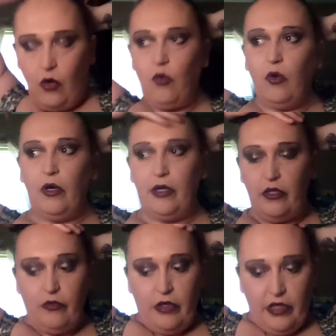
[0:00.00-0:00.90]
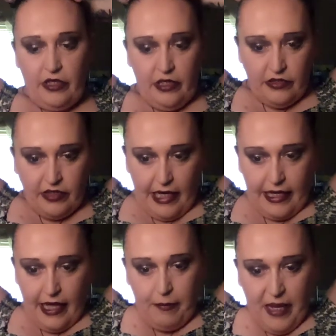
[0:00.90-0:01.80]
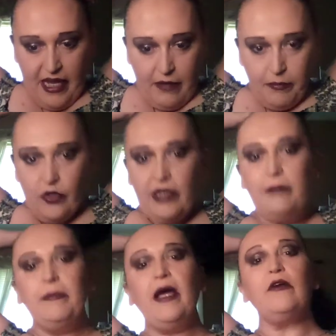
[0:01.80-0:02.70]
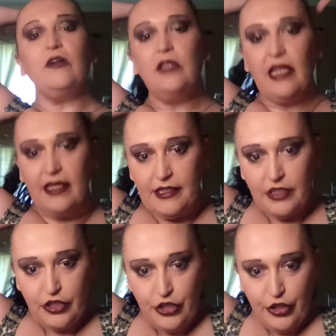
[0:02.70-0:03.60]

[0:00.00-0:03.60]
or you can use like a pink blurring powder like I just